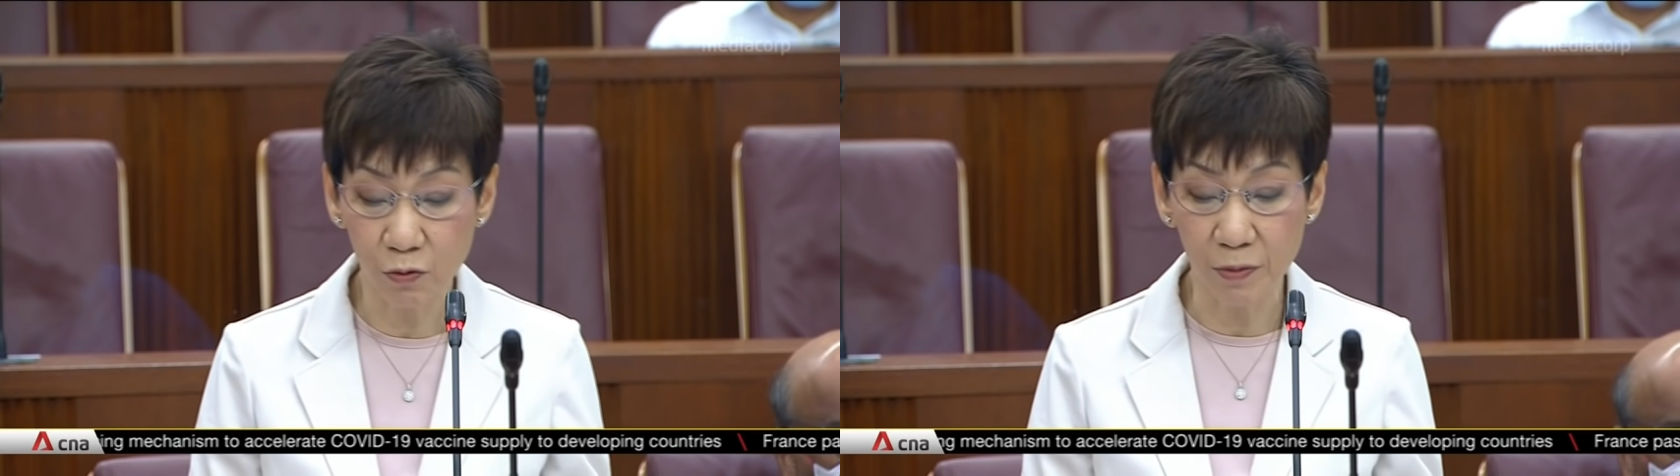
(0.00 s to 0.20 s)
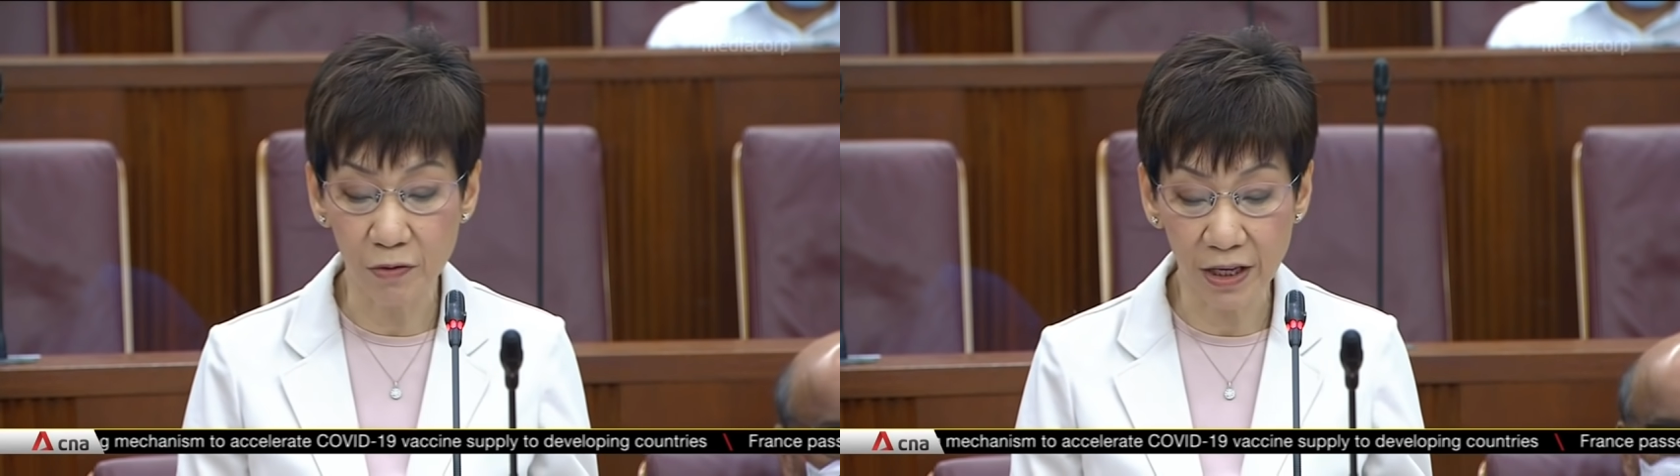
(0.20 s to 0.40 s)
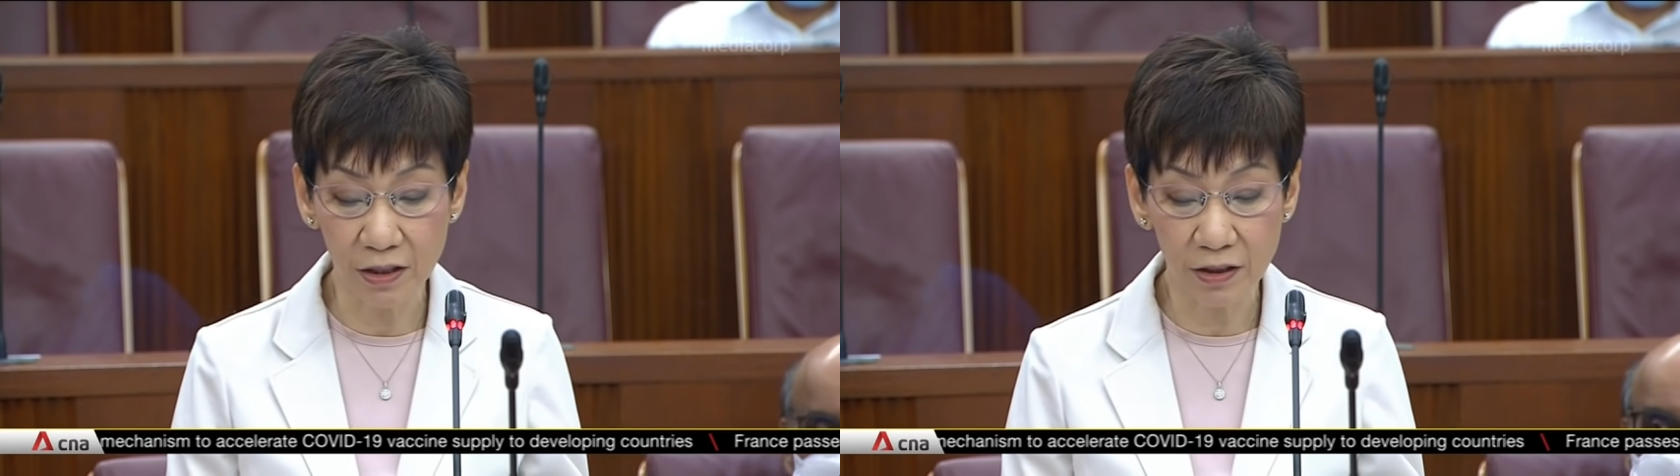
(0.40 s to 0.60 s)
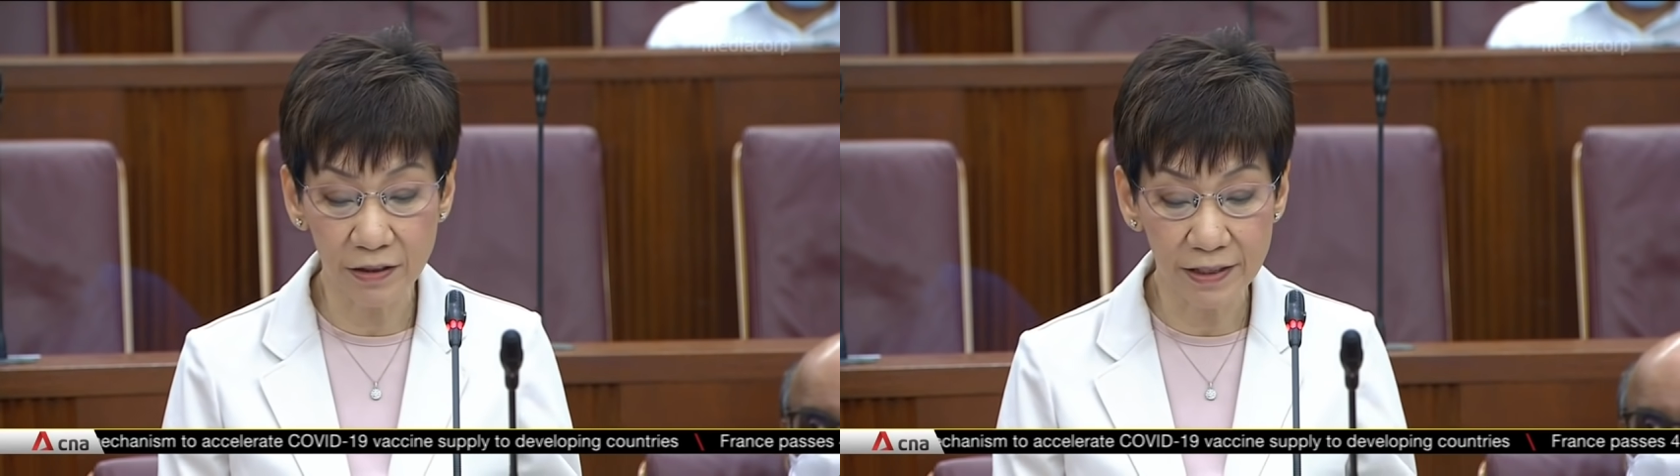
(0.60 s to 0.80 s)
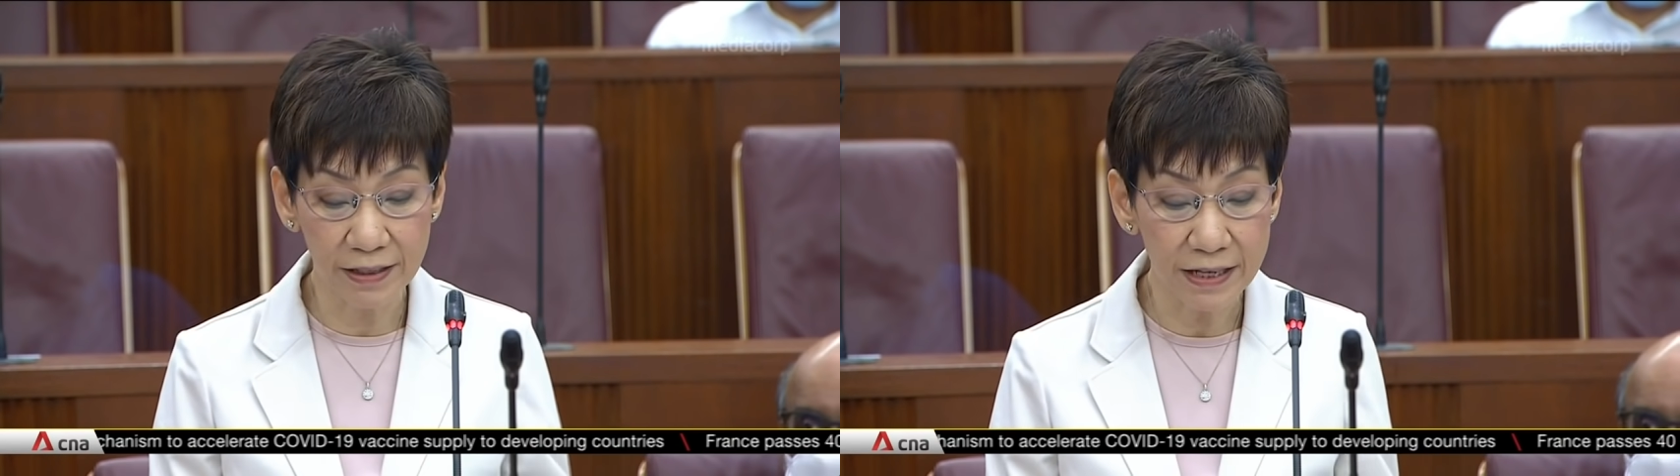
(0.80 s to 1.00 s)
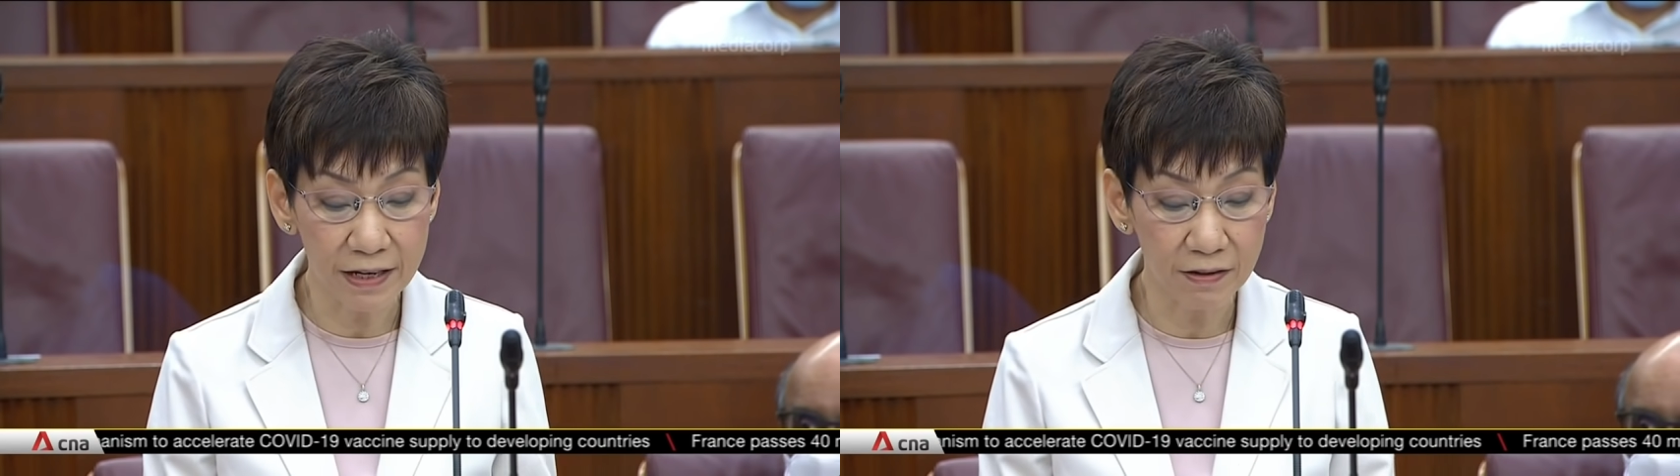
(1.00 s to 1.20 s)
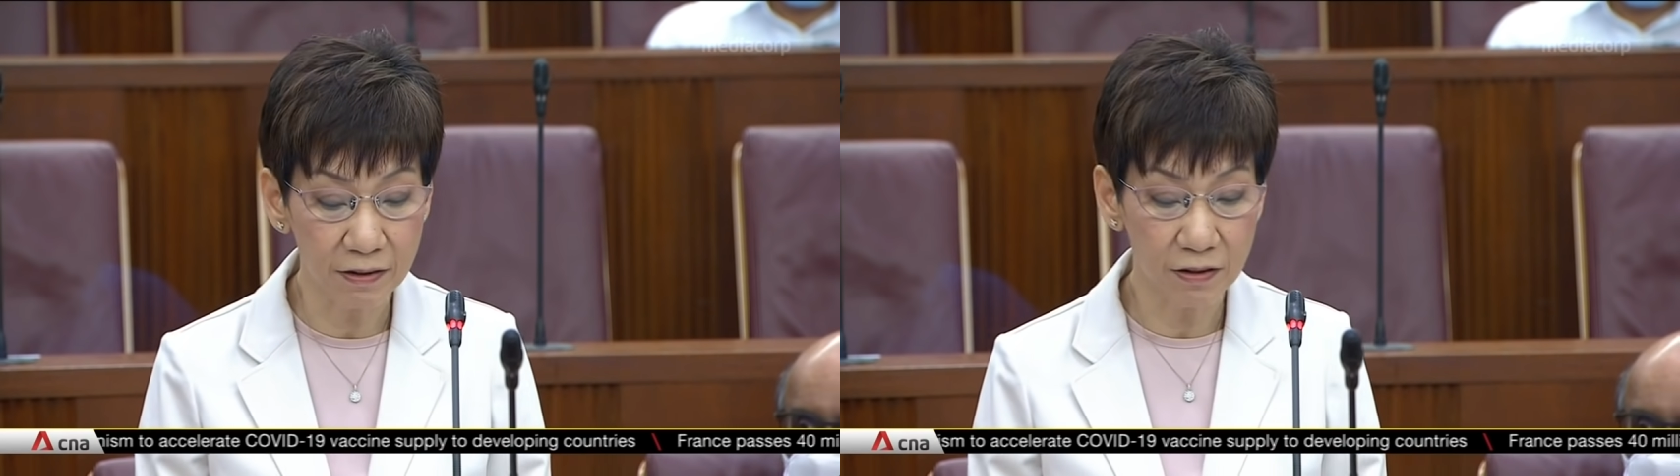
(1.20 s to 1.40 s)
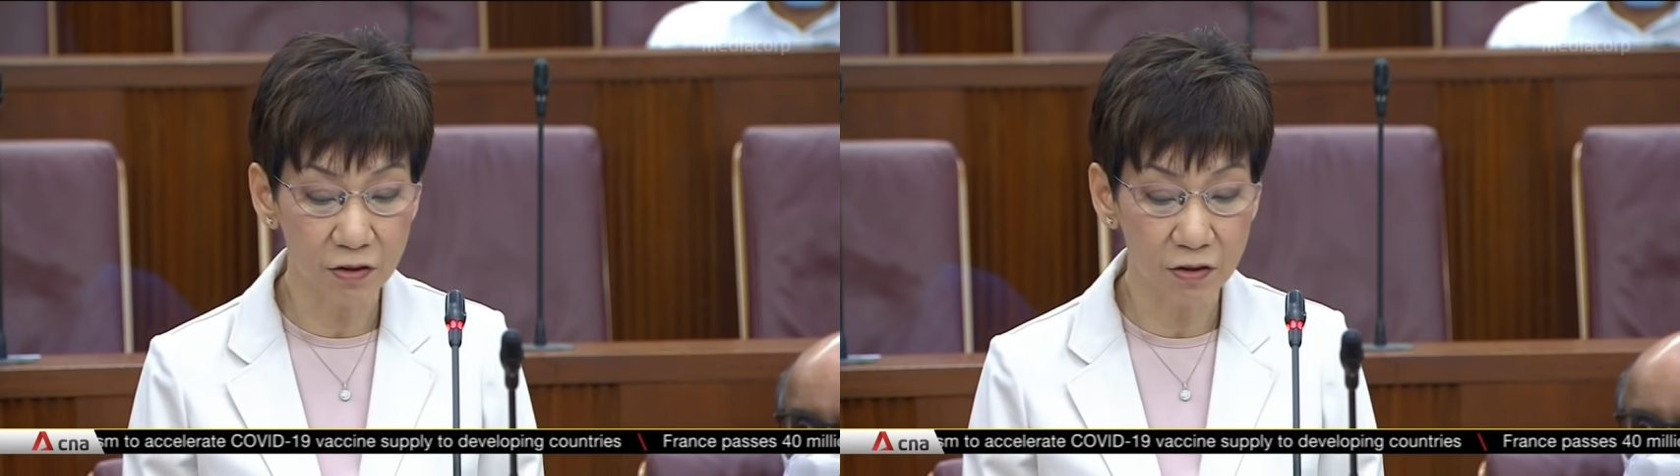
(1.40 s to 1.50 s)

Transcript: will be regularly cleaned